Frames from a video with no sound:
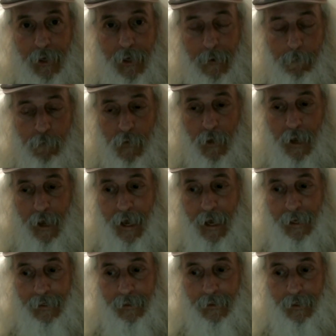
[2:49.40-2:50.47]
And
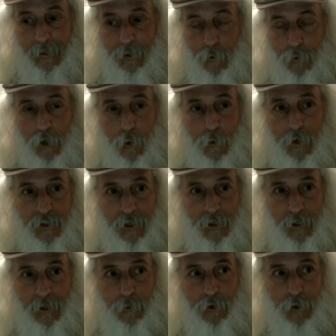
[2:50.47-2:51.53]
uh, there was always,
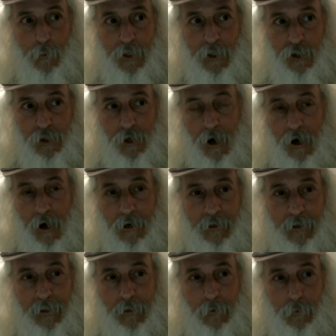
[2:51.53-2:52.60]
it was always dark
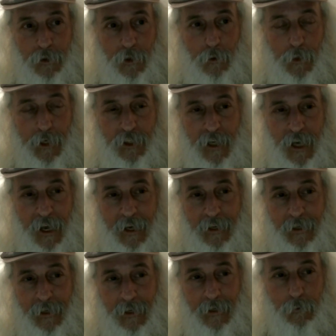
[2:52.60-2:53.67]
and there was always a
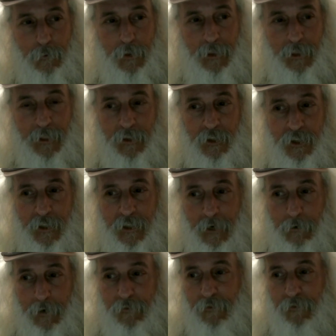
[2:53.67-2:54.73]
uh, really
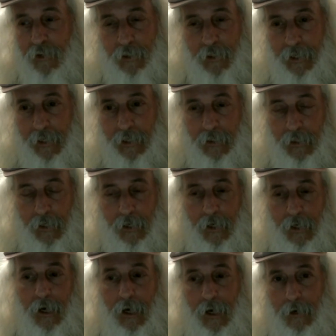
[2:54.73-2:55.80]
scary feeling
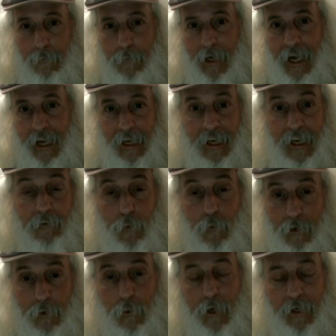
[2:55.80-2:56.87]
um, but I can give
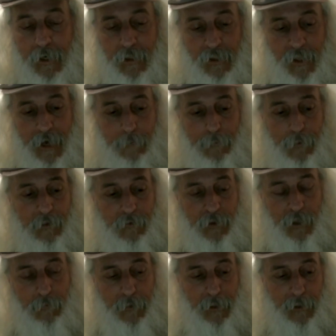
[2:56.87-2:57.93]
one quick example of
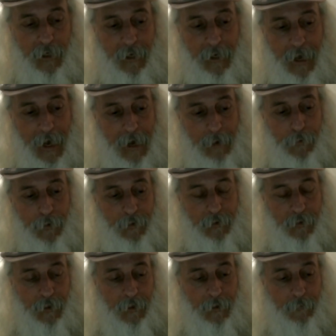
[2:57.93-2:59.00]
something that happened.
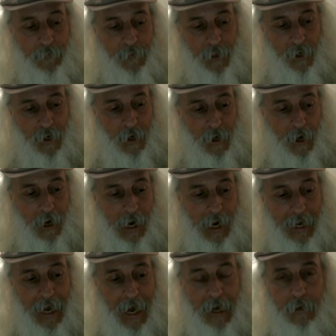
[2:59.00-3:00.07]
Um, I
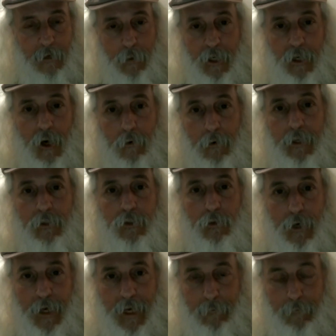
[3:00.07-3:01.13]
had a recurring
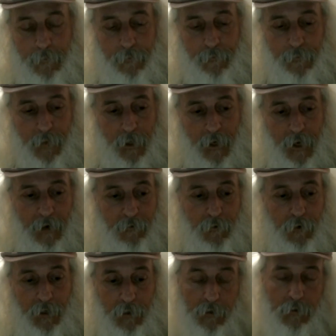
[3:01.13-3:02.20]
dream,
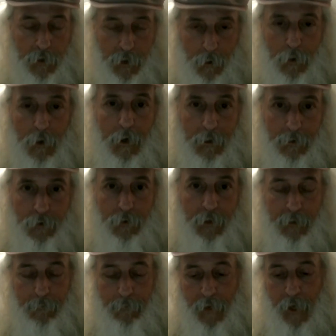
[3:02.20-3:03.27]
every so-called
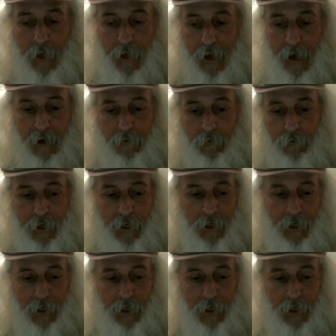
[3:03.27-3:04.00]
dream, every